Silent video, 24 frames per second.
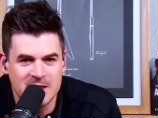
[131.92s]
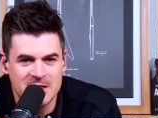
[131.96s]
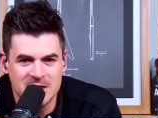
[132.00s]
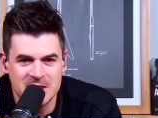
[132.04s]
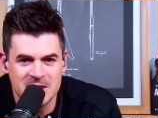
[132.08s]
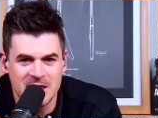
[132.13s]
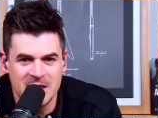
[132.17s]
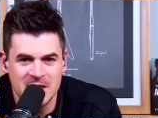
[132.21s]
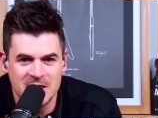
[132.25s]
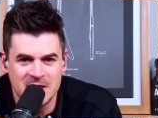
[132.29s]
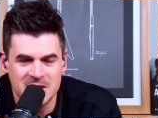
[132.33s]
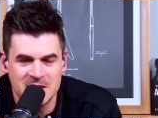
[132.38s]

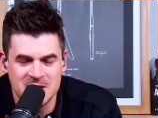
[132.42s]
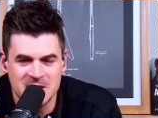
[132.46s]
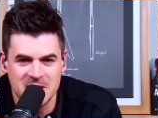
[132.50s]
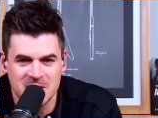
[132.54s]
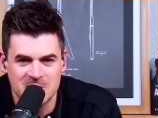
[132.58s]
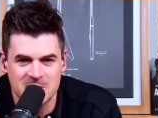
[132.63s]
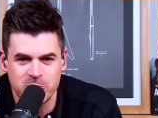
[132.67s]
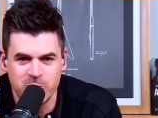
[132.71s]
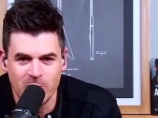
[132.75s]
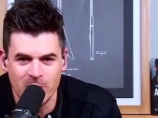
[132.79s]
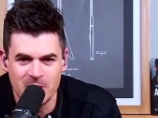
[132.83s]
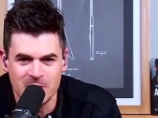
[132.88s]
just
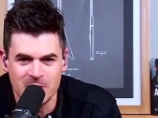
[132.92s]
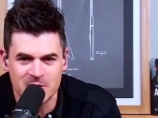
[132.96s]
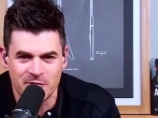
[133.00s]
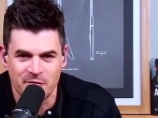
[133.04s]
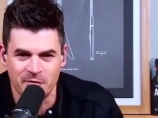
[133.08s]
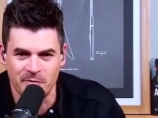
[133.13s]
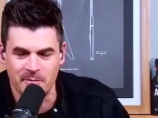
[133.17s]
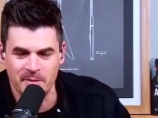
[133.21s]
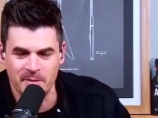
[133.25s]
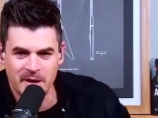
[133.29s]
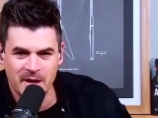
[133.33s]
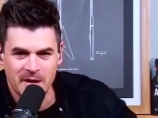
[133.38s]
gets worse
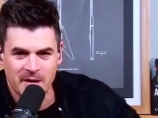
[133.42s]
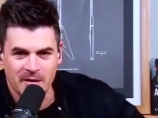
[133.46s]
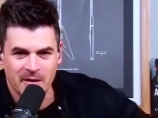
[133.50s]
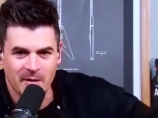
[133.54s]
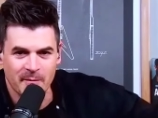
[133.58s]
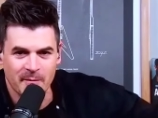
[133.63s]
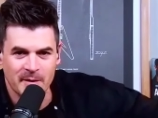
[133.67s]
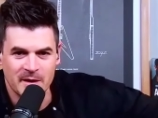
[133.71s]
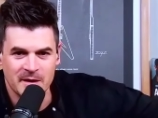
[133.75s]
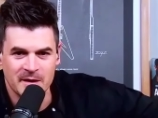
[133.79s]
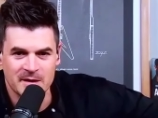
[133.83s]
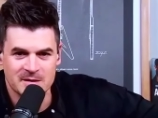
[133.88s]
from there.
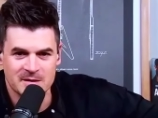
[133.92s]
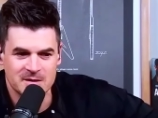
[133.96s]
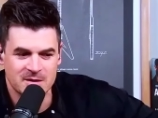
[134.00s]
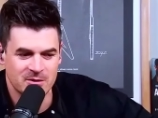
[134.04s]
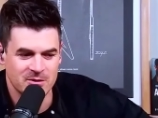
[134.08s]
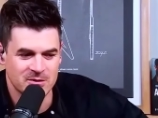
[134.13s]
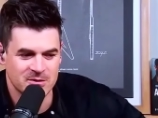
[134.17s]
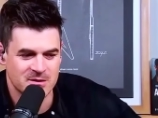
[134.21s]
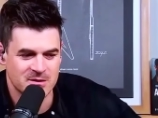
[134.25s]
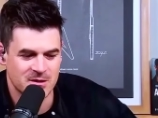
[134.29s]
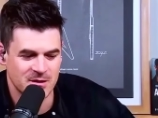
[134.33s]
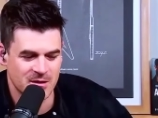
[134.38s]
I mean,
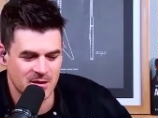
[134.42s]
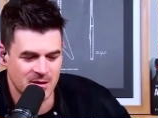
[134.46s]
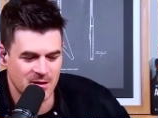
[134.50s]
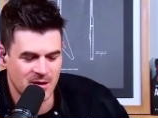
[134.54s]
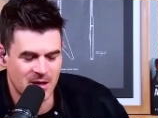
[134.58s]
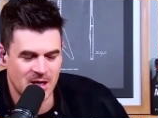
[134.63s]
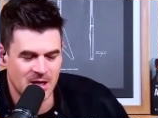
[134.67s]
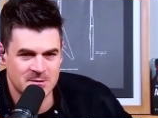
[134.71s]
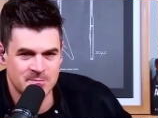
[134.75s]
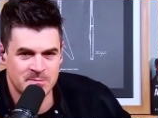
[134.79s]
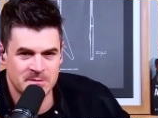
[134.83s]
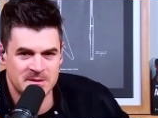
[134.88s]
there's the
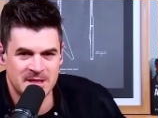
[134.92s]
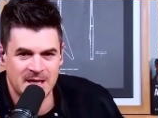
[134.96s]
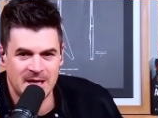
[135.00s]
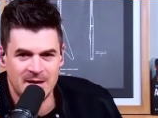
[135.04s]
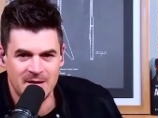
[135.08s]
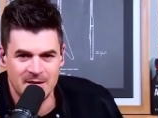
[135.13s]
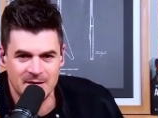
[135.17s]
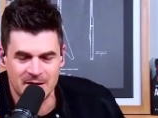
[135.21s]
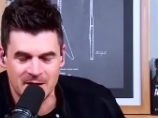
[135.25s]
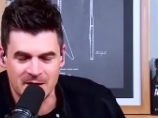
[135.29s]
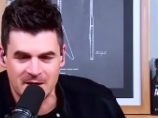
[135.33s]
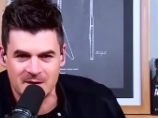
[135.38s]

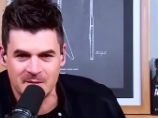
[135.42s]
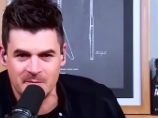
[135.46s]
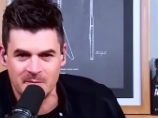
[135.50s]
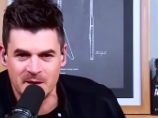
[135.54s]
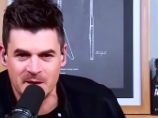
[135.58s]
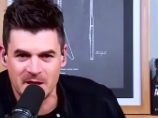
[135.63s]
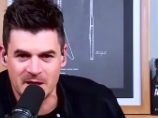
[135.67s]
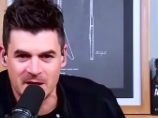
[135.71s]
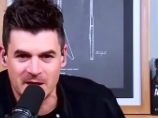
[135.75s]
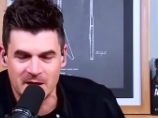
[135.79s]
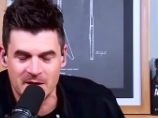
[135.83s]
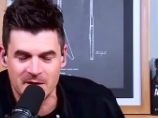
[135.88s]
hospitality
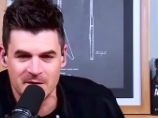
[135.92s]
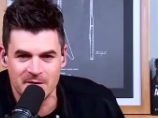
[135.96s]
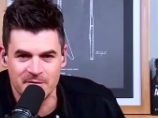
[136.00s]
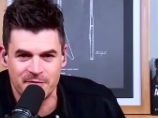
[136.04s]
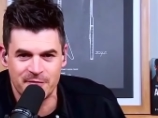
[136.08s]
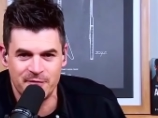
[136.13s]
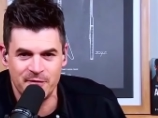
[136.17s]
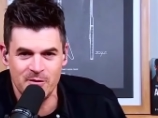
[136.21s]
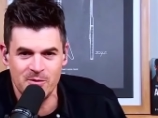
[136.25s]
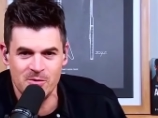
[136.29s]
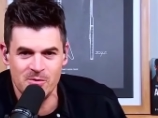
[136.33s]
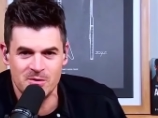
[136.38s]
committee and the
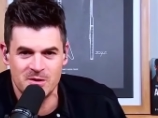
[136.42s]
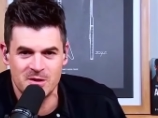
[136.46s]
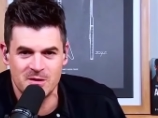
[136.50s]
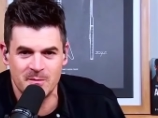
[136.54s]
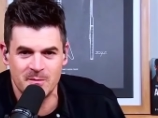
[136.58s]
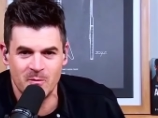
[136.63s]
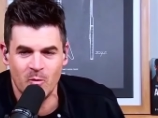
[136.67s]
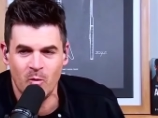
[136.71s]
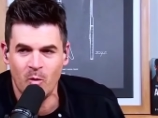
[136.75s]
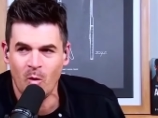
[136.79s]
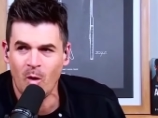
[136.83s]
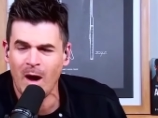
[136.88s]
food.
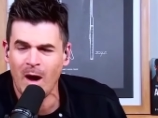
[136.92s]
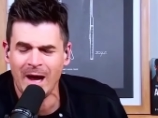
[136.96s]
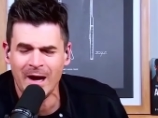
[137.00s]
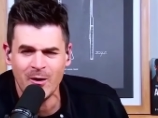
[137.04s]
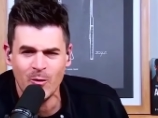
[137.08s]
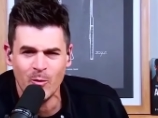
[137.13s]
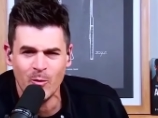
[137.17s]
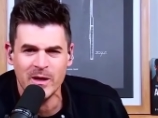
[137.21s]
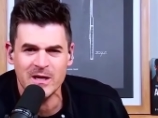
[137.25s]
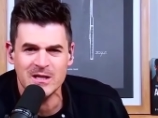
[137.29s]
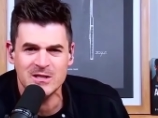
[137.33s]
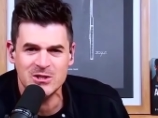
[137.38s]
What
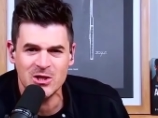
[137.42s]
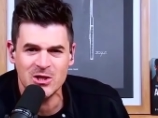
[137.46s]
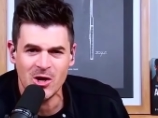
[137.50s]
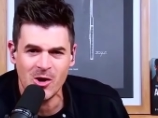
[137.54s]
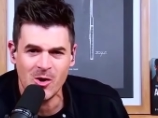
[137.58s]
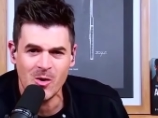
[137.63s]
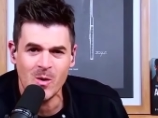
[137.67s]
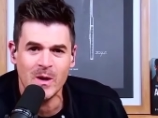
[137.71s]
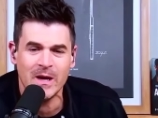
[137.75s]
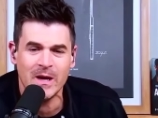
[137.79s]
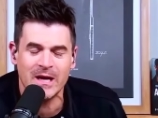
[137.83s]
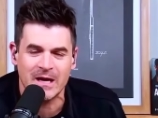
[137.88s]
are we
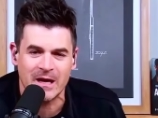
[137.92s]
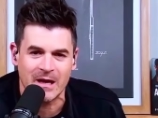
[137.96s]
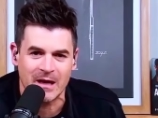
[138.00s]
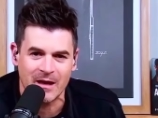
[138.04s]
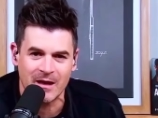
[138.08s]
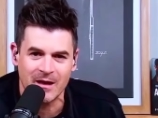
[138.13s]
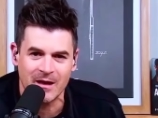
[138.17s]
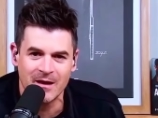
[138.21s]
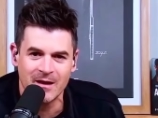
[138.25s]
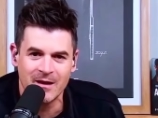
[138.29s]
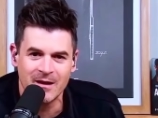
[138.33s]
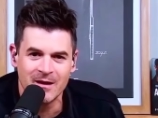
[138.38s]
doing?
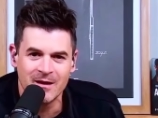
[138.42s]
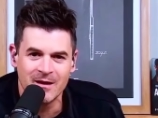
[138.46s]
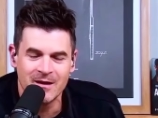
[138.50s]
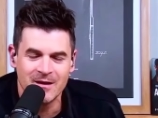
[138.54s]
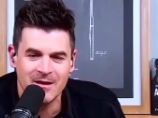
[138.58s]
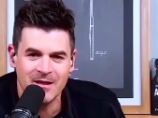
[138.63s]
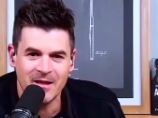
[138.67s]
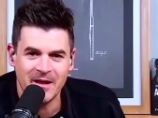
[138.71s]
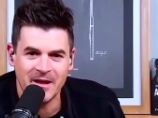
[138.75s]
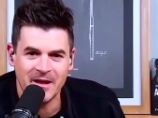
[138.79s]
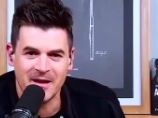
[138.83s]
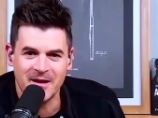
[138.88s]
Yeah,
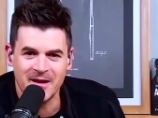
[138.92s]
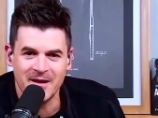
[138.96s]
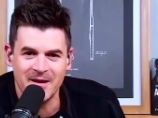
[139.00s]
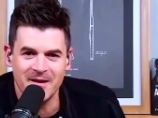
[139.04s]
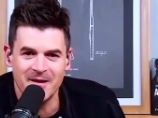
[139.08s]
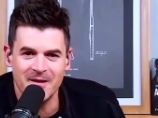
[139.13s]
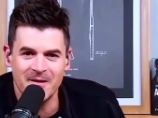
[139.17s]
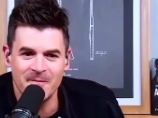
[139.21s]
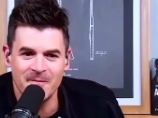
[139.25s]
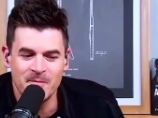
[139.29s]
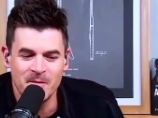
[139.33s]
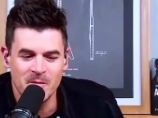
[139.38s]
man. Like,
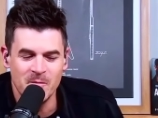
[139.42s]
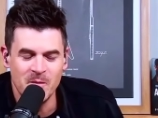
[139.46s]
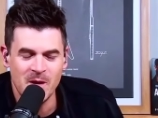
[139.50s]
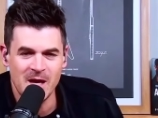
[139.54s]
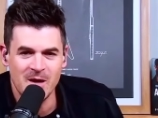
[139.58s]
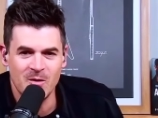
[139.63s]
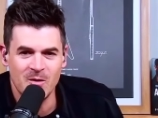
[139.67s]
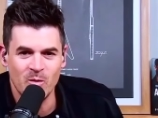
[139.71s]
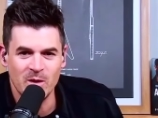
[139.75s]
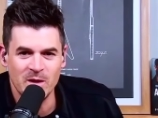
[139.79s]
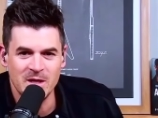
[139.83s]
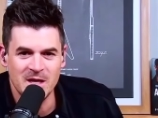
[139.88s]

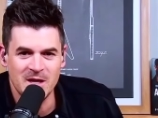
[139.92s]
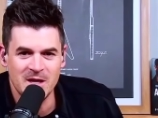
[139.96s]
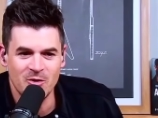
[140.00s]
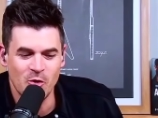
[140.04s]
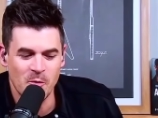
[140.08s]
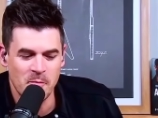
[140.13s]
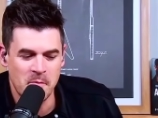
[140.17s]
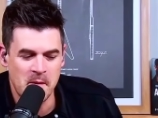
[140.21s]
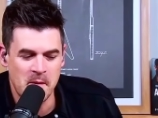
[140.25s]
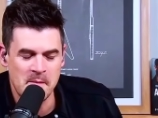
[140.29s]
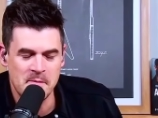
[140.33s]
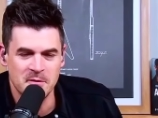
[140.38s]
man, we need a
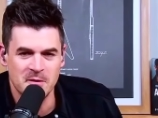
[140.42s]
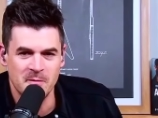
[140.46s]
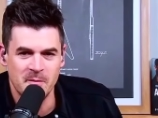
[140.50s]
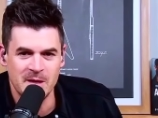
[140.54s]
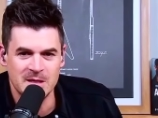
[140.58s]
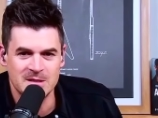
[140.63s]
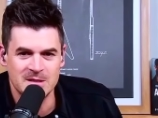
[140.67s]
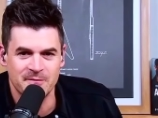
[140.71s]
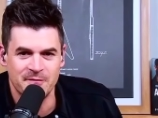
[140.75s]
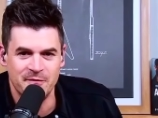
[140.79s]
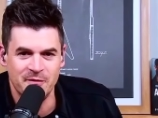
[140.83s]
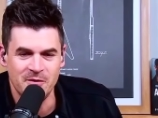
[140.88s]
group of people to
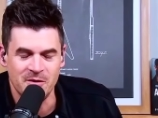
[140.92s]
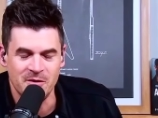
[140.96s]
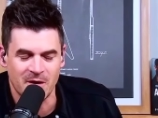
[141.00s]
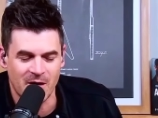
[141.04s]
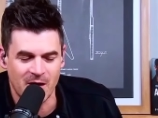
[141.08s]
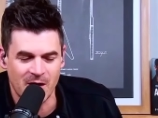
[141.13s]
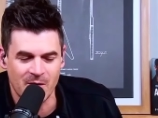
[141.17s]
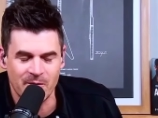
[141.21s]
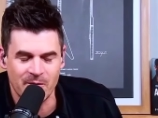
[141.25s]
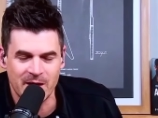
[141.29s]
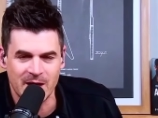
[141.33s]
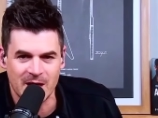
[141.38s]
make some food. All
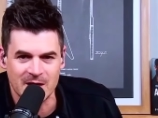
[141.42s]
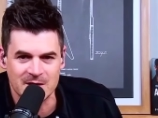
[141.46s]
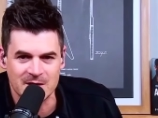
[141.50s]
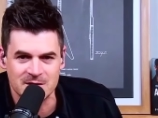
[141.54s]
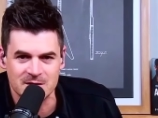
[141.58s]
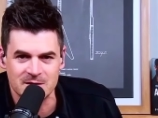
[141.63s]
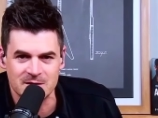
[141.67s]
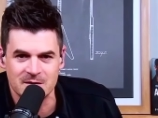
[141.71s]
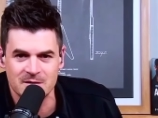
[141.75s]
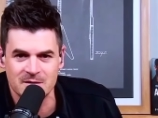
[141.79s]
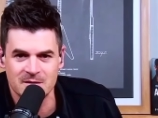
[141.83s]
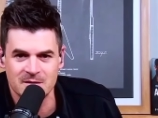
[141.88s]
right, we got
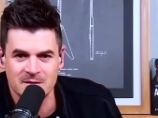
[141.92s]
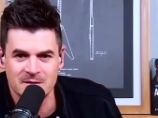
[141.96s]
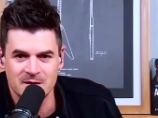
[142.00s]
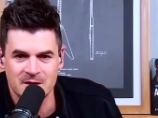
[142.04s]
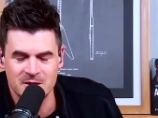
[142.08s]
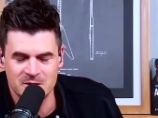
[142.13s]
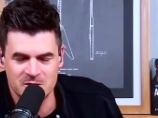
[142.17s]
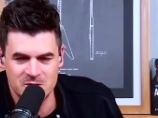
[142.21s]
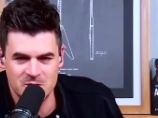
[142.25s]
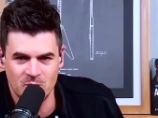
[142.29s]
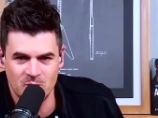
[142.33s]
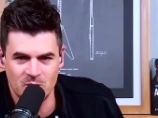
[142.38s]
you.
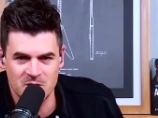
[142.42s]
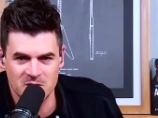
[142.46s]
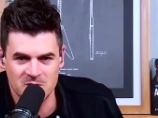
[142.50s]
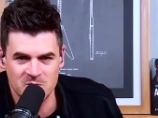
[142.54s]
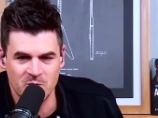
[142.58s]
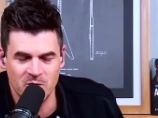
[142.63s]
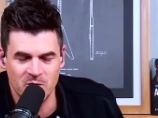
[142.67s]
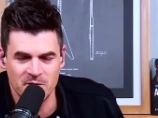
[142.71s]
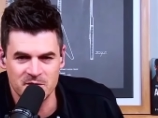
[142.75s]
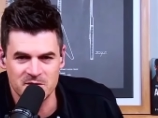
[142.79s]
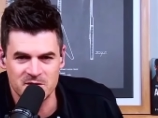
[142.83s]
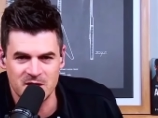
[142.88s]
Because
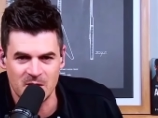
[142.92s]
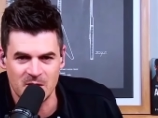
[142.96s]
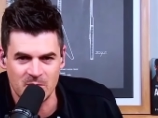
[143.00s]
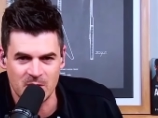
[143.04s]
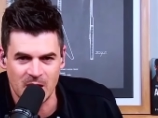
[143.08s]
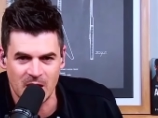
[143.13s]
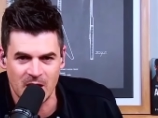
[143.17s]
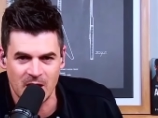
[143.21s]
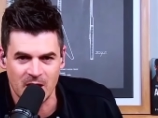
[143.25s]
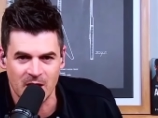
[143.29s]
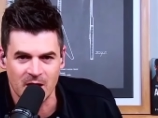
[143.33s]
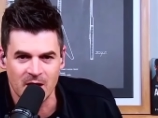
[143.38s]
we're in the same
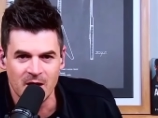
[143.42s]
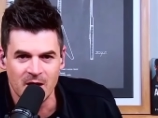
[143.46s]
gang.